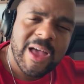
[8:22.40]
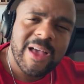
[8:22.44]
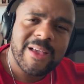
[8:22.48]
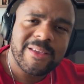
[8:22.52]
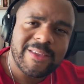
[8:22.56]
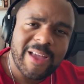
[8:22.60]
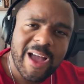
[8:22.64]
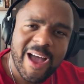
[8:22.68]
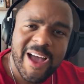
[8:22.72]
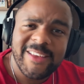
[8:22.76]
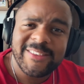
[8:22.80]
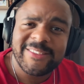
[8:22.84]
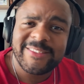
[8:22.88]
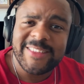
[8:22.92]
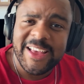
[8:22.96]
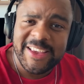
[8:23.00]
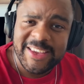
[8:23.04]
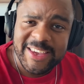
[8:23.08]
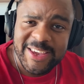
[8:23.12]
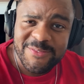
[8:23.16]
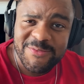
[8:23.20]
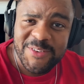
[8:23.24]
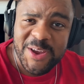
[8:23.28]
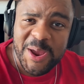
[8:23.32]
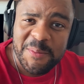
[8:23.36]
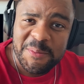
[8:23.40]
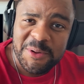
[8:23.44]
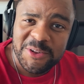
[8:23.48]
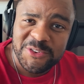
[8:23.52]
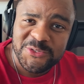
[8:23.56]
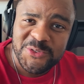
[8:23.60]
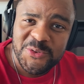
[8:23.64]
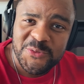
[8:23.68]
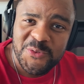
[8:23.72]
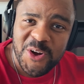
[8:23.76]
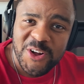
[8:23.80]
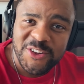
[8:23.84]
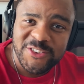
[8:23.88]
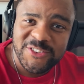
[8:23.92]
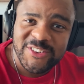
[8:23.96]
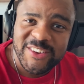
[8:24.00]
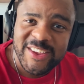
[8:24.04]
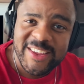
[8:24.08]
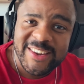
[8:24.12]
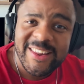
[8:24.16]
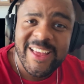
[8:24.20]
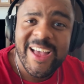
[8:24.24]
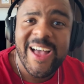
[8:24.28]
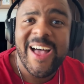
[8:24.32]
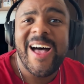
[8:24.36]
Guys, thank you very much for
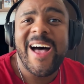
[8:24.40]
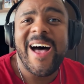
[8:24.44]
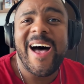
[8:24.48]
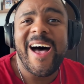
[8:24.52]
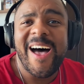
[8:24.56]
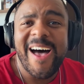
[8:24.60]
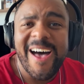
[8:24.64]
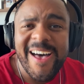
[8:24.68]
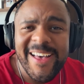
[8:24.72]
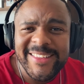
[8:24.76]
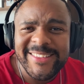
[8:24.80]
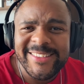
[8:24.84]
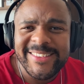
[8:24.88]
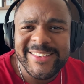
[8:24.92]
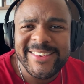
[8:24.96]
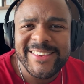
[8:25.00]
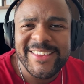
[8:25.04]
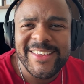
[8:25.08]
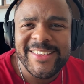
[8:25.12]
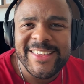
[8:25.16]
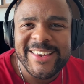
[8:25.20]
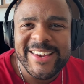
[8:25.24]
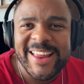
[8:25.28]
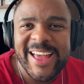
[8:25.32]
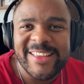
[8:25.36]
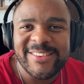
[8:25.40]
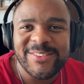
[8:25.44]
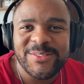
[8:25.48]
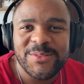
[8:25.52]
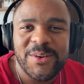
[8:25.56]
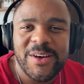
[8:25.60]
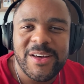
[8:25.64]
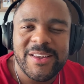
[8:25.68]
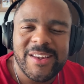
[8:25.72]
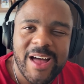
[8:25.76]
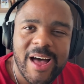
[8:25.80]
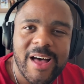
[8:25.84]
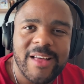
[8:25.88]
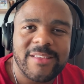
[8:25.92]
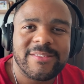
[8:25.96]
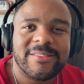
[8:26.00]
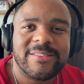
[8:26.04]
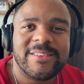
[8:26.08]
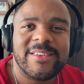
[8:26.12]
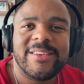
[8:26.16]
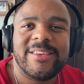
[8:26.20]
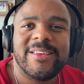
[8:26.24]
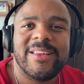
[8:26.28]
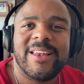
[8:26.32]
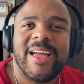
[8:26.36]
watching. Until the next one, I'll
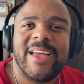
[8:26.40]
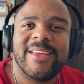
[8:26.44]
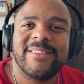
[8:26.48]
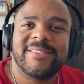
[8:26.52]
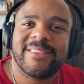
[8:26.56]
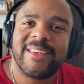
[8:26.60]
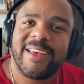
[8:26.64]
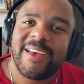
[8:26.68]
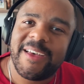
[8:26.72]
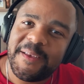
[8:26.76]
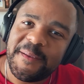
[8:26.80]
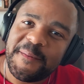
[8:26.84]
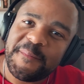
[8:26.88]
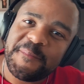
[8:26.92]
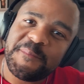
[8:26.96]
see you later.